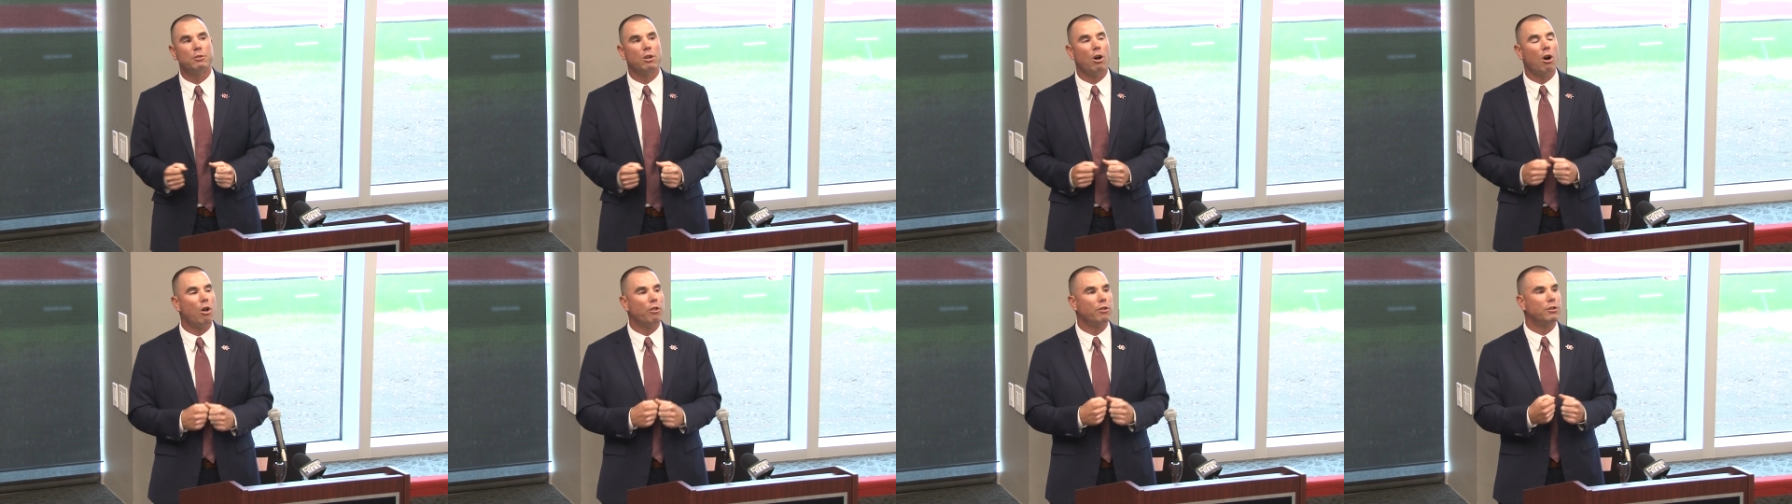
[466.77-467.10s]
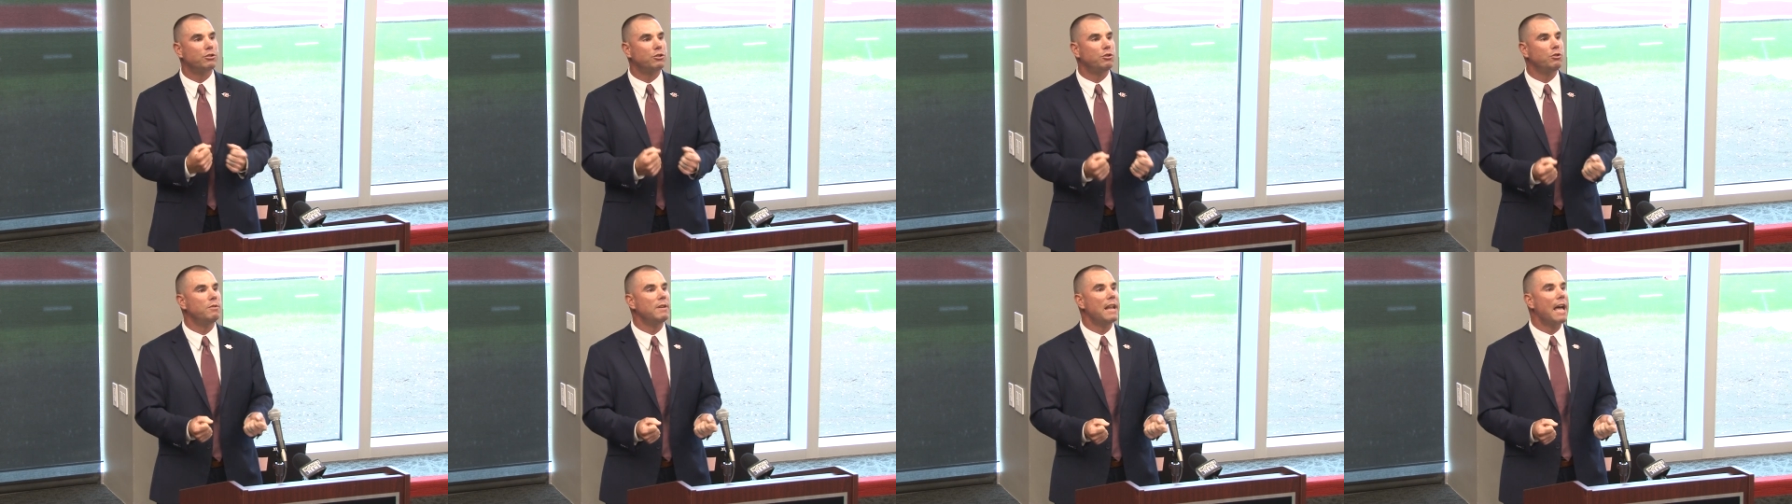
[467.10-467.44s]
to all the
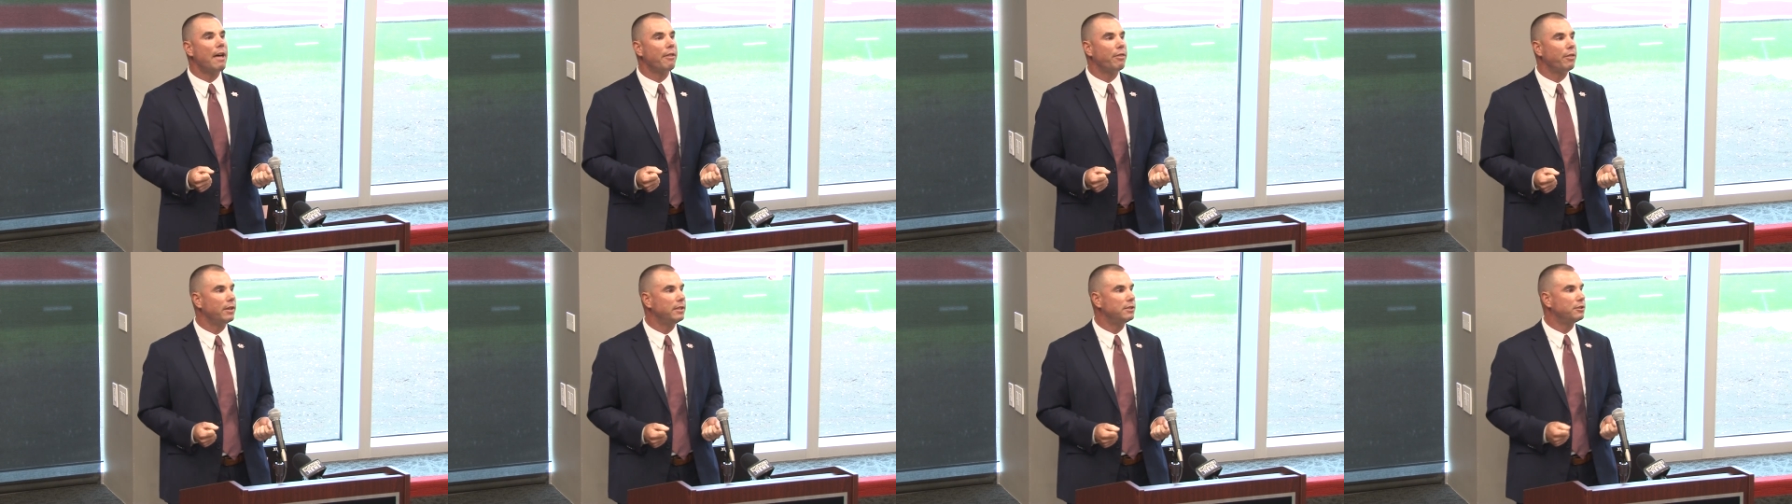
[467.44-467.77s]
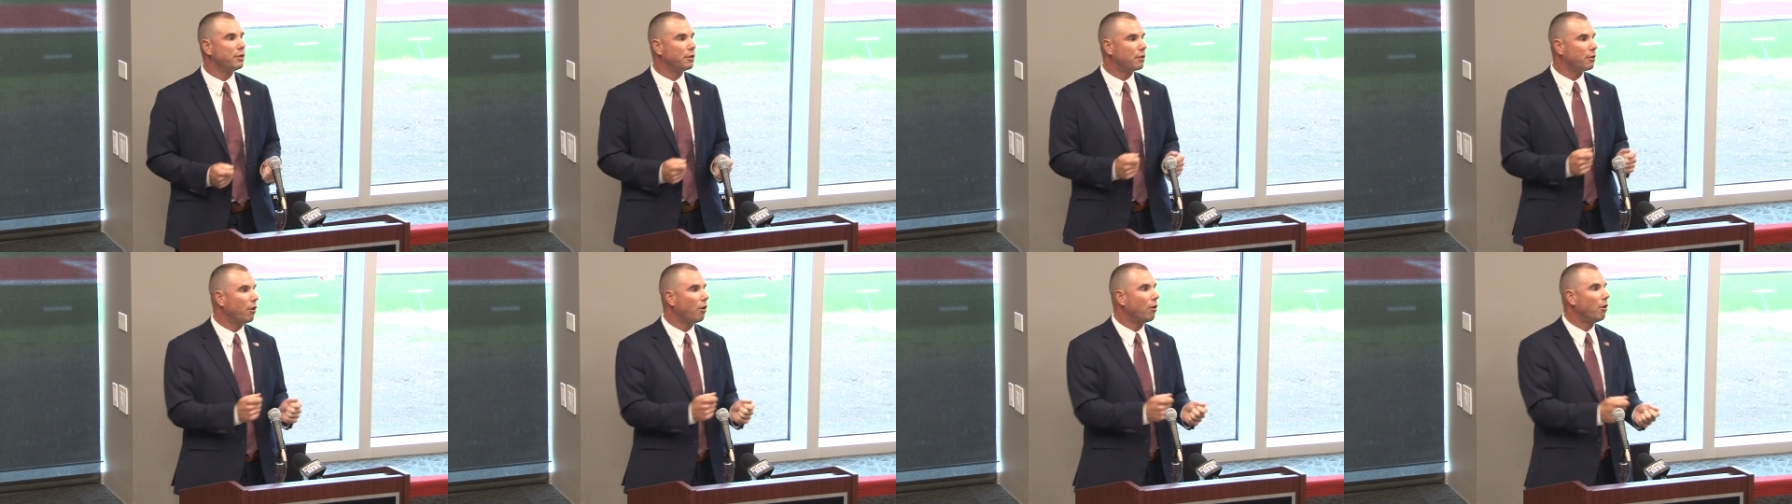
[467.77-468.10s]
student athletes,
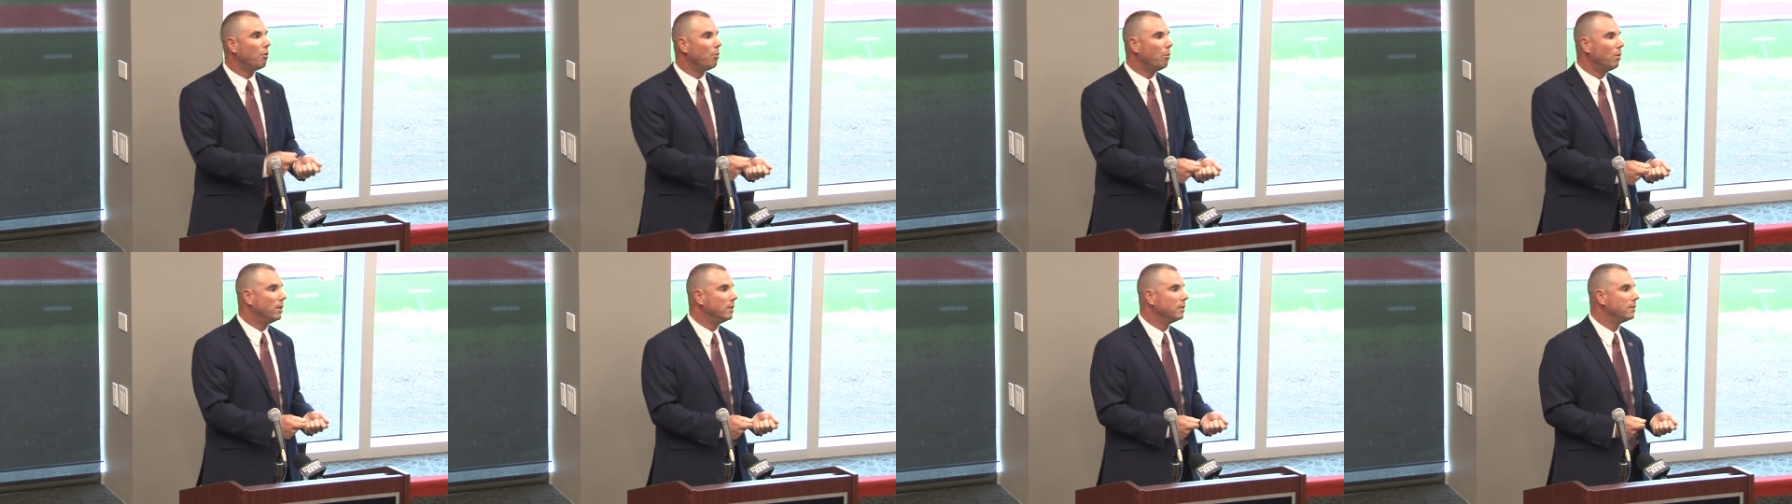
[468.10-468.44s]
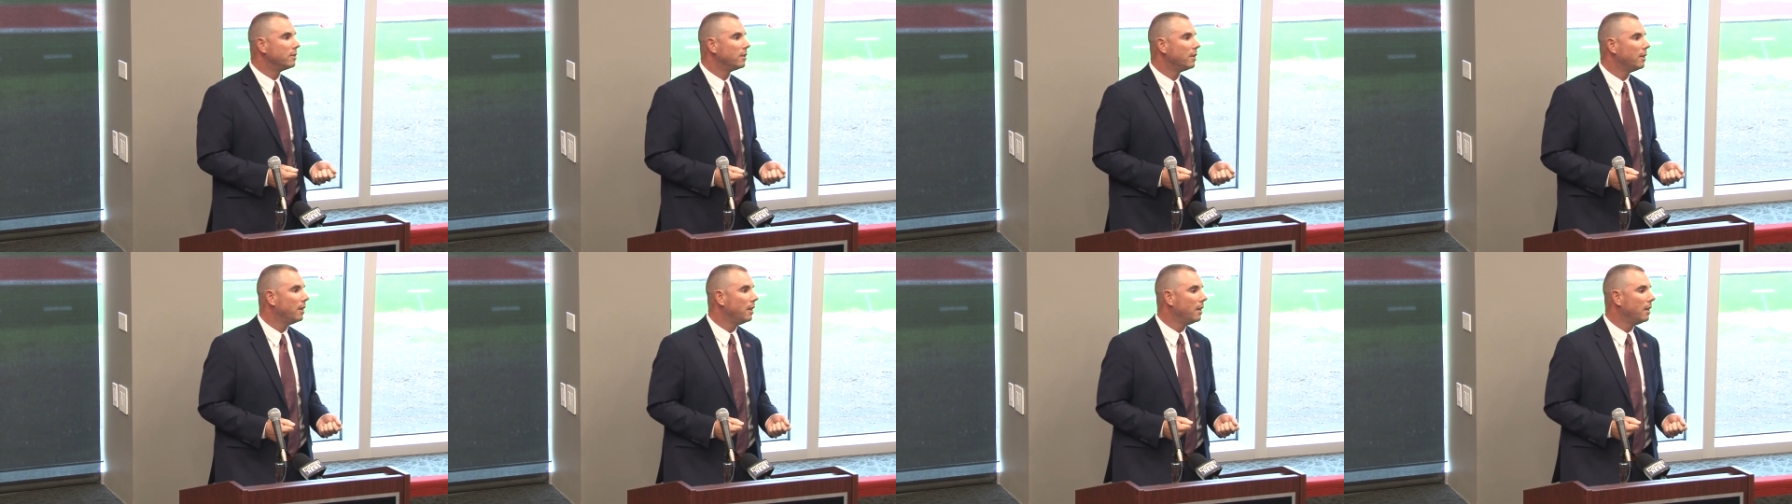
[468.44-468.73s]
the current ones